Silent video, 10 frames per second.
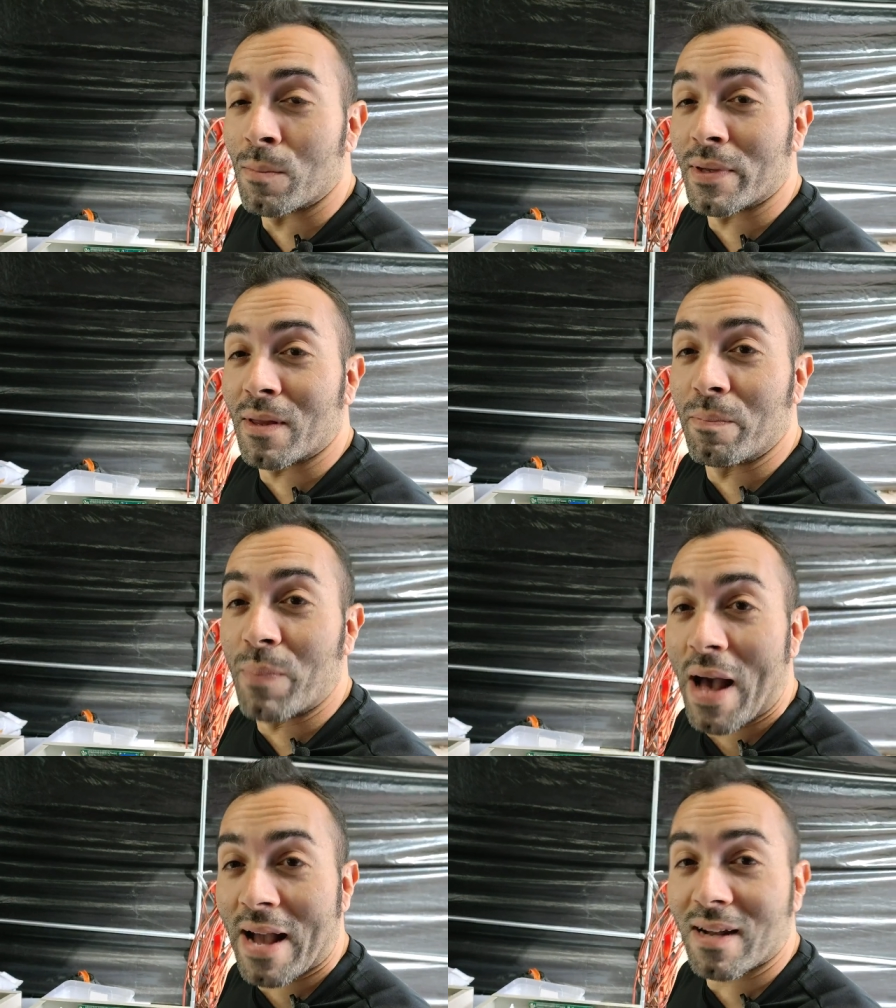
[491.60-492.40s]
But the
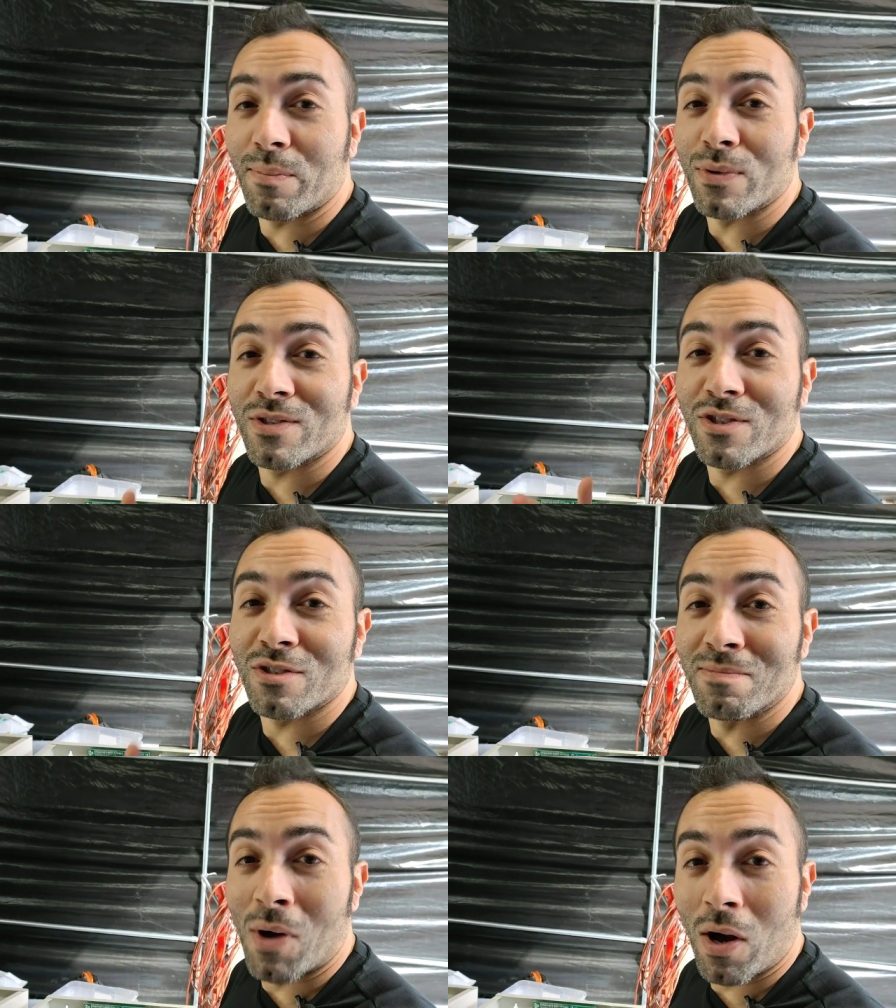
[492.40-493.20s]
backup was
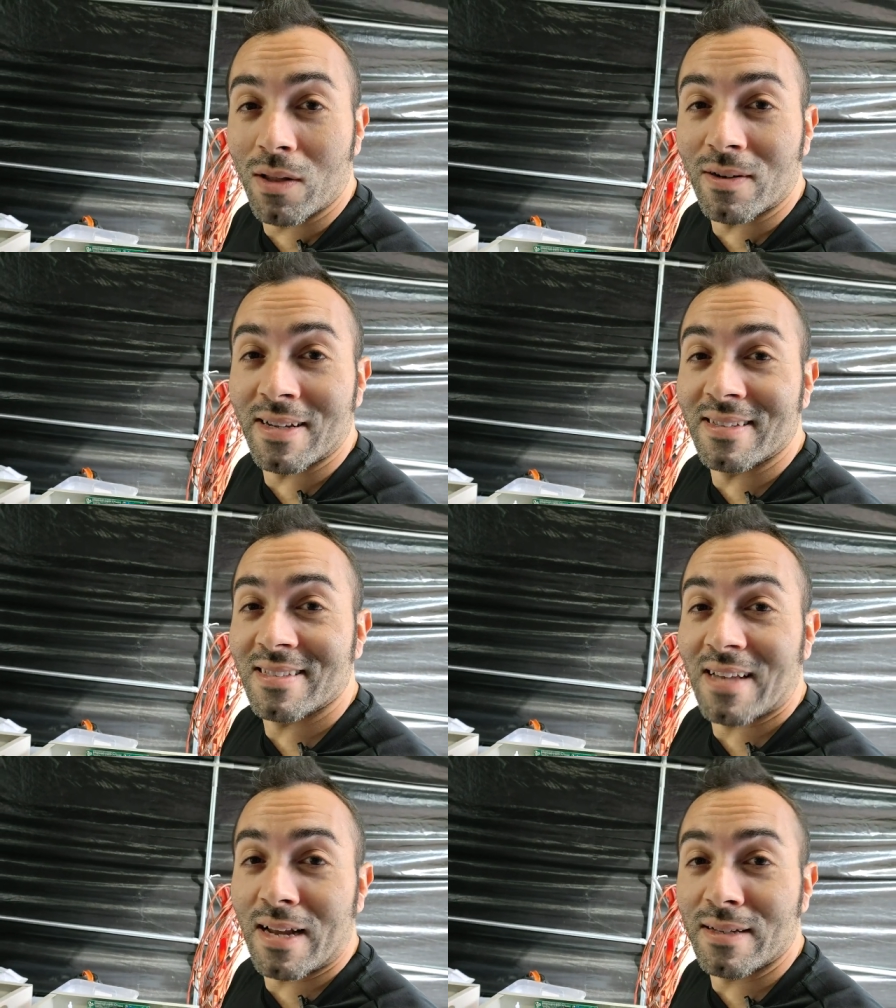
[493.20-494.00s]
smaller and
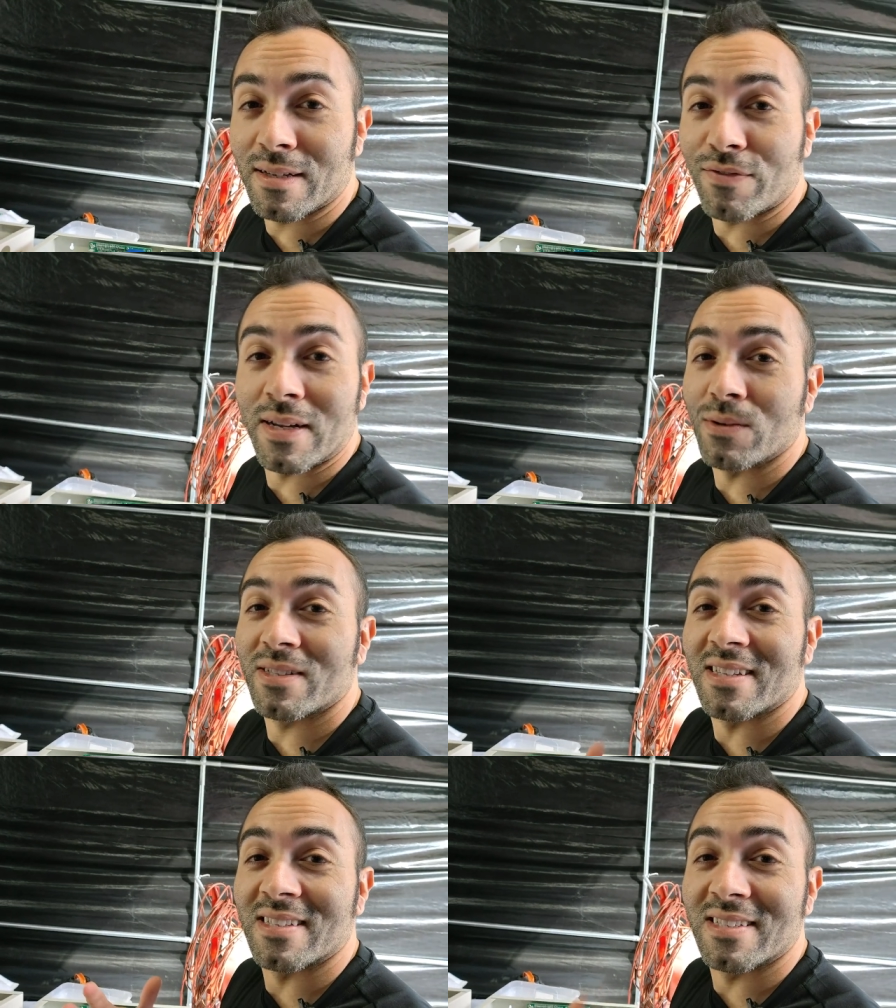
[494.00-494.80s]
designed different. It
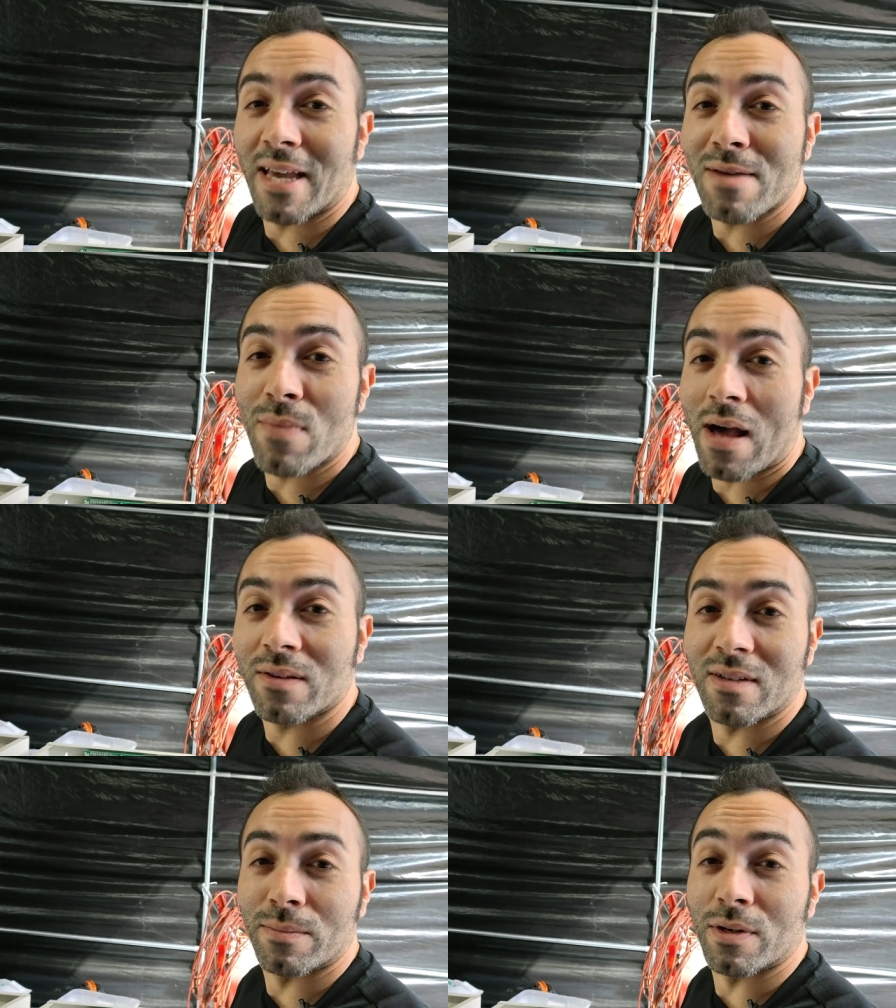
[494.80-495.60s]
was the same
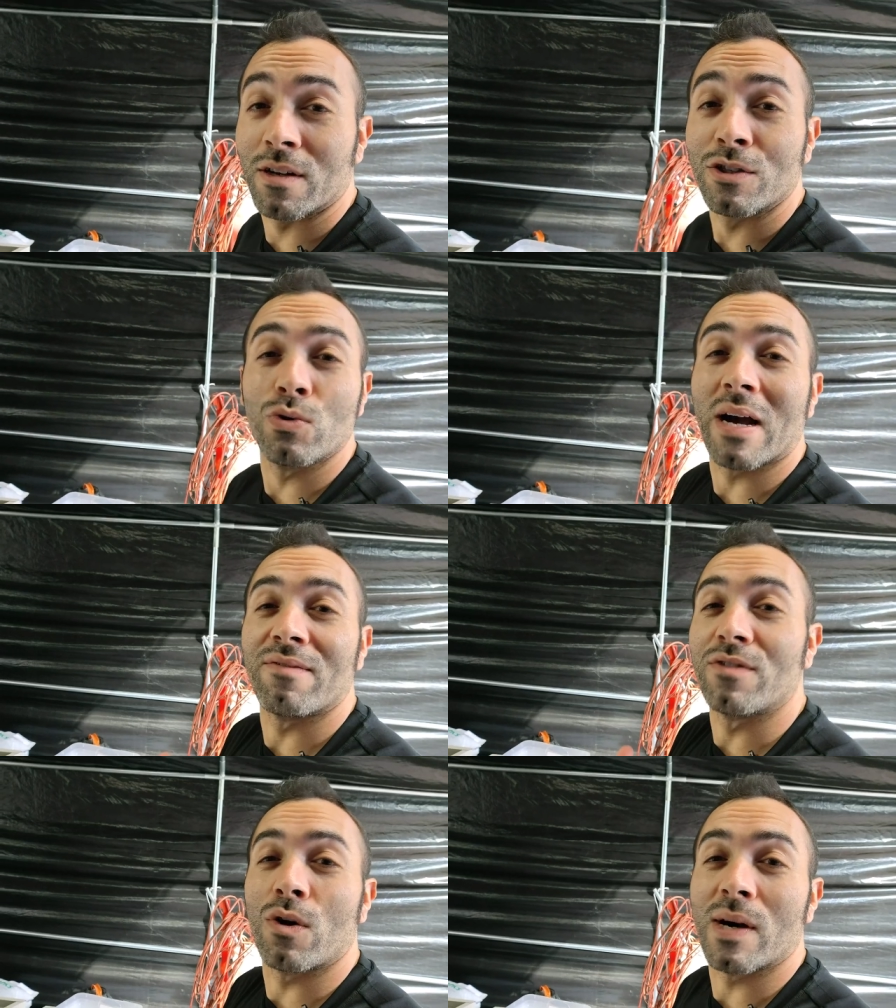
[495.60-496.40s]
model number. You
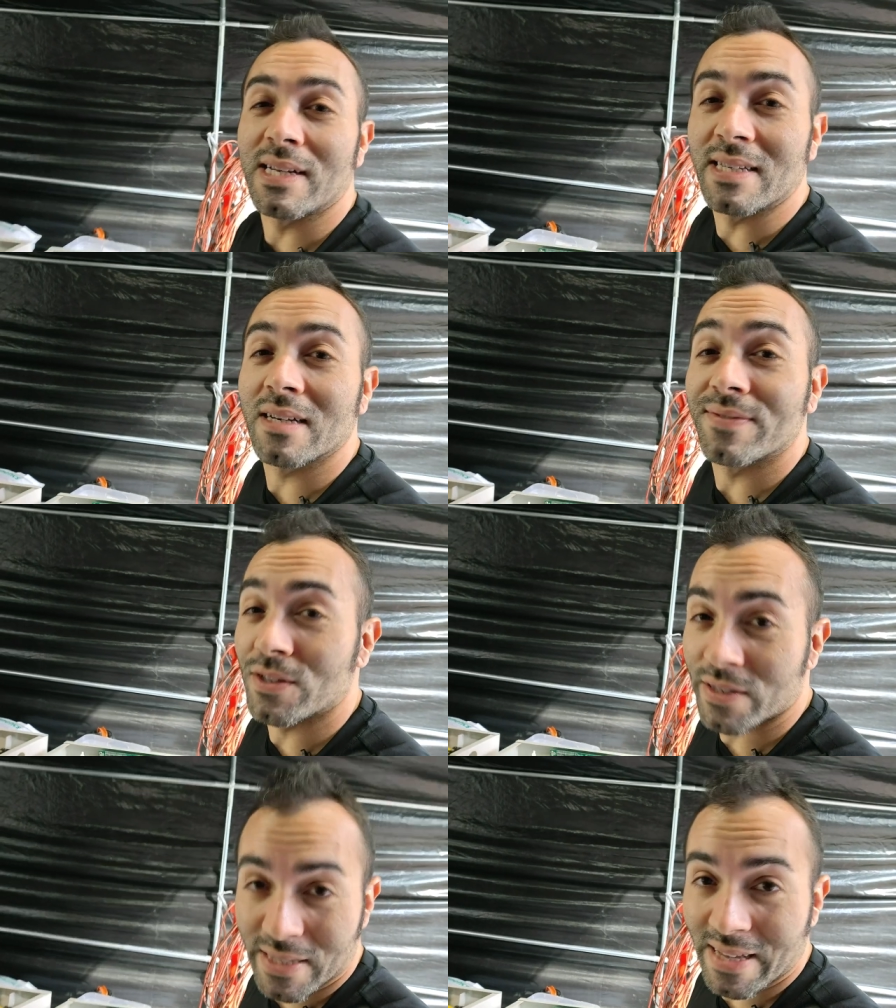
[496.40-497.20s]
have no idea if
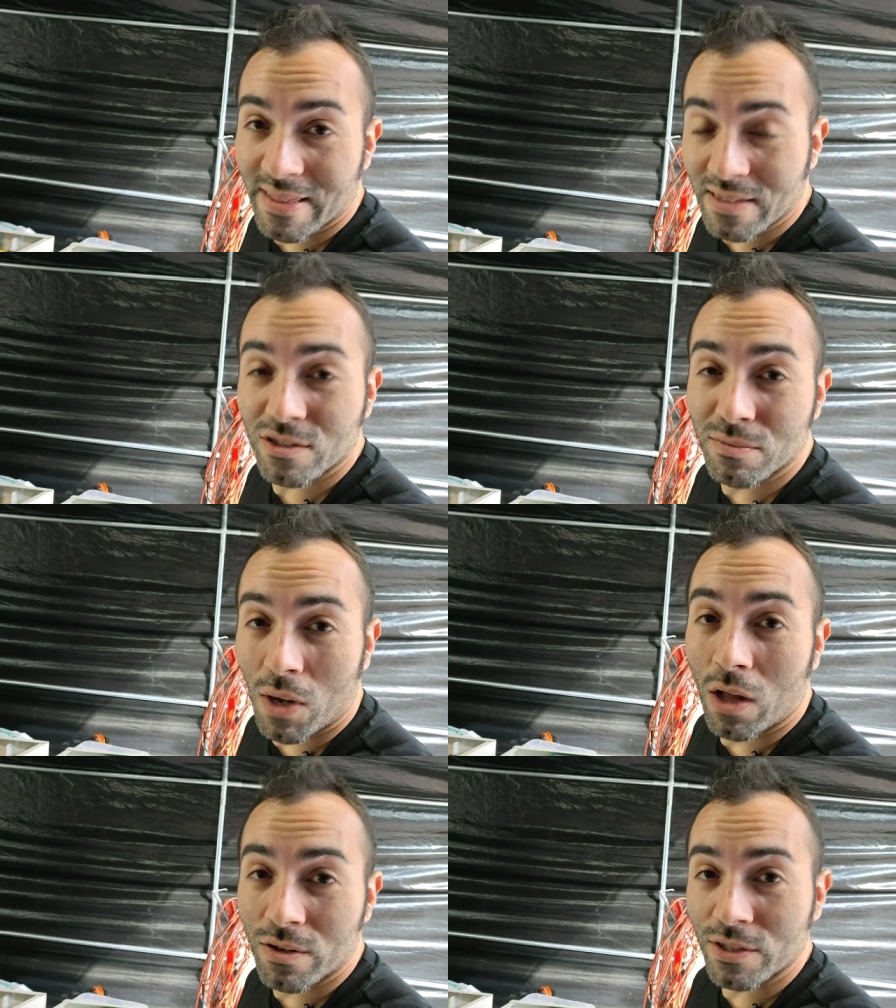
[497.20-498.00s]
you're going to get this
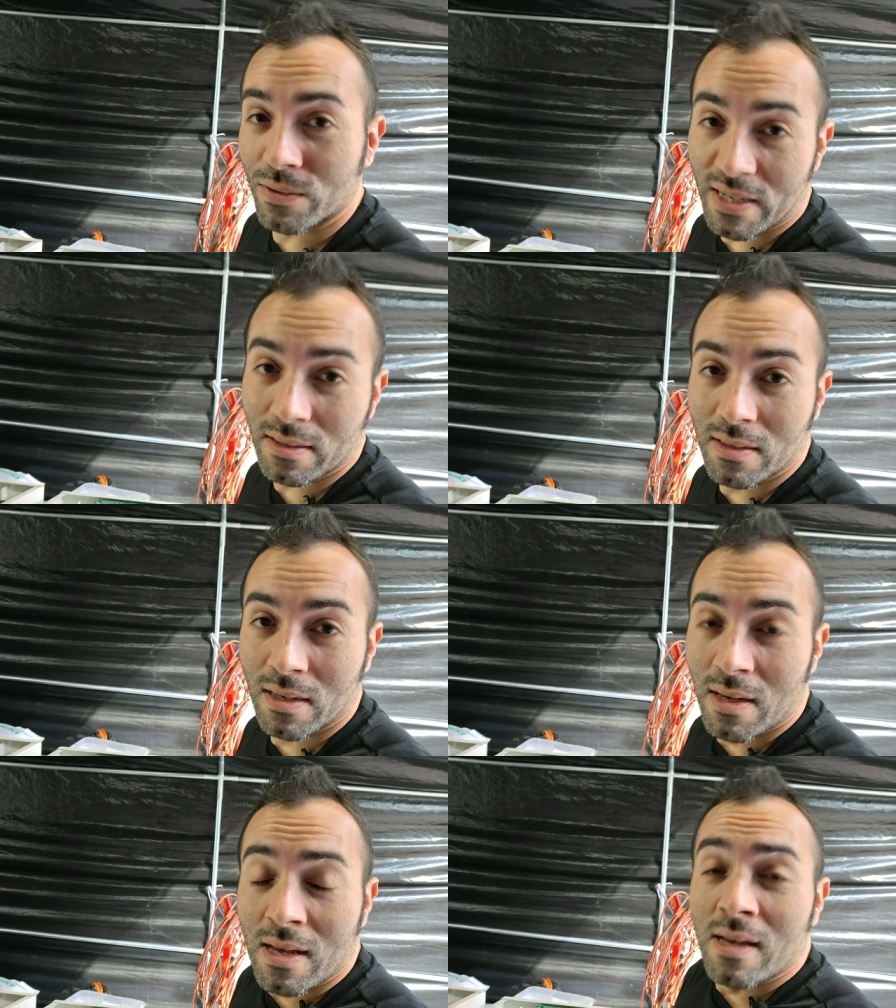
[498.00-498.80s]
smaller unit
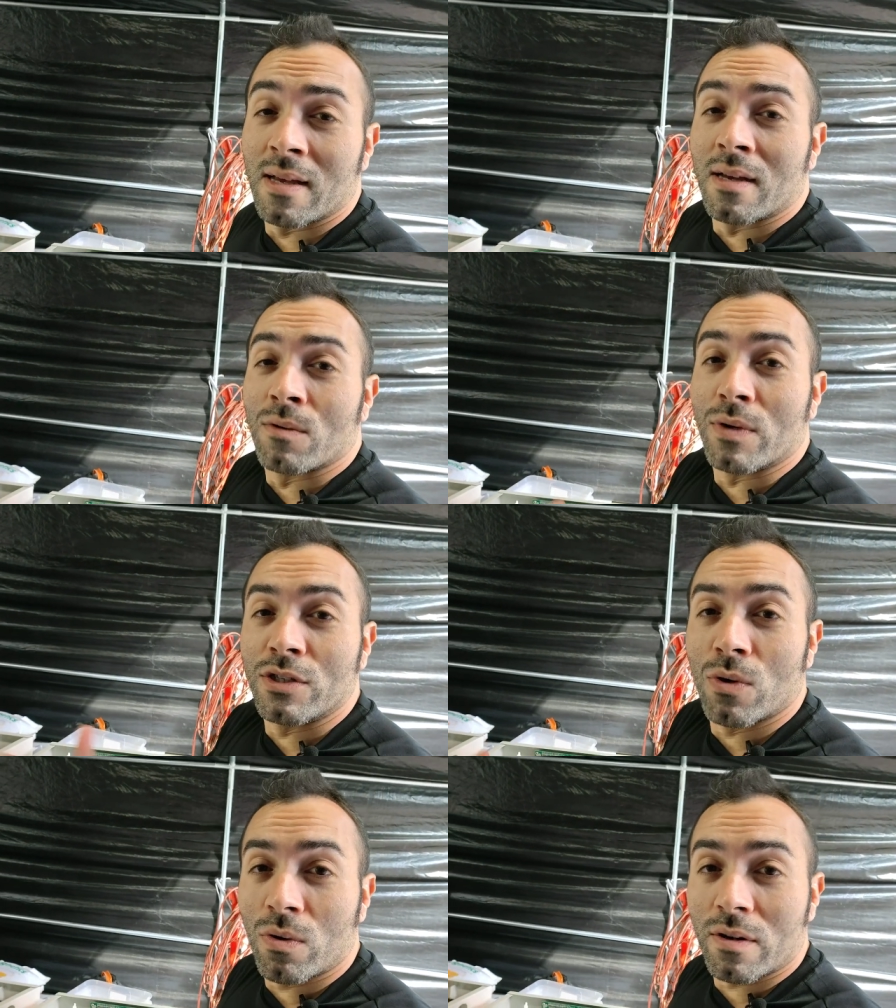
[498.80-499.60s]
when
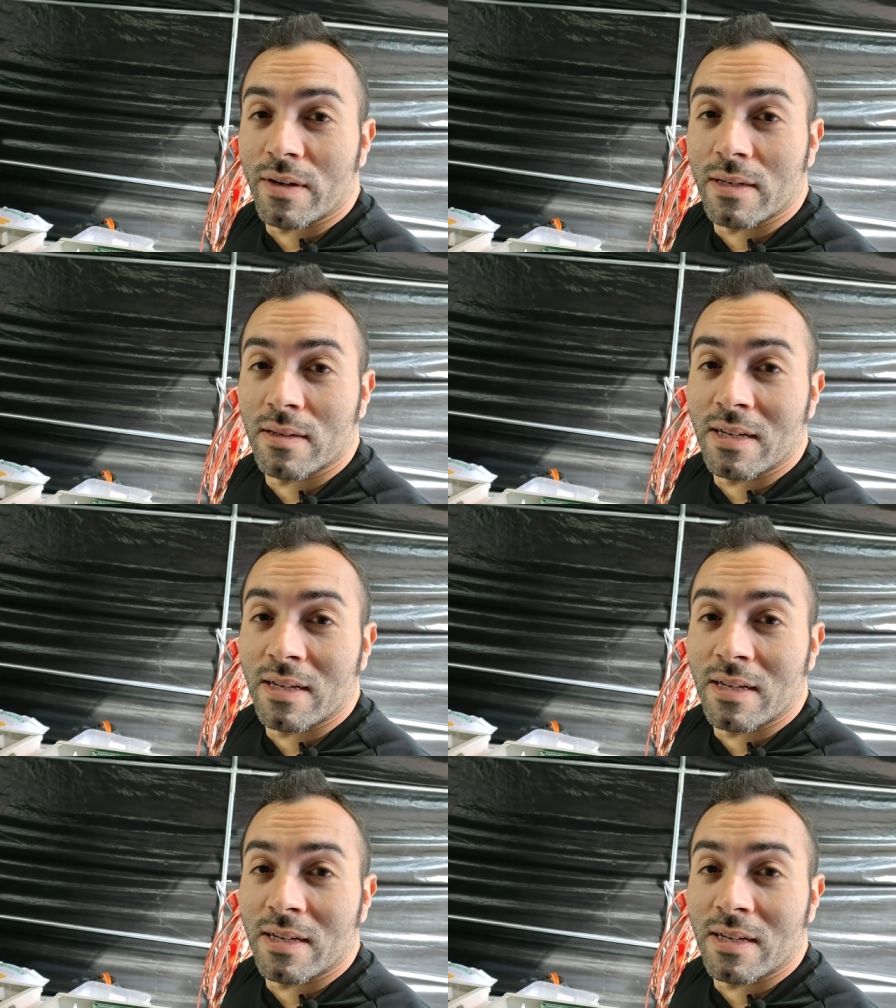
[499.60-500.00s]
you order it.